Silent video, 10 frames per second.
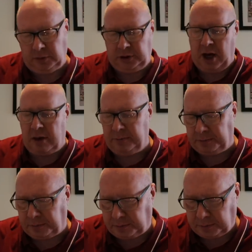So,
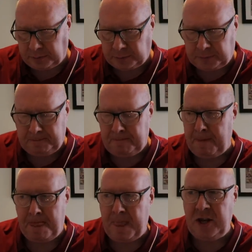
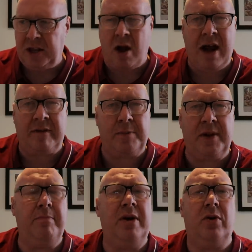you don't have to
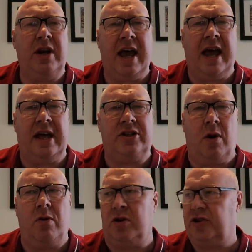be a millionaire to own one.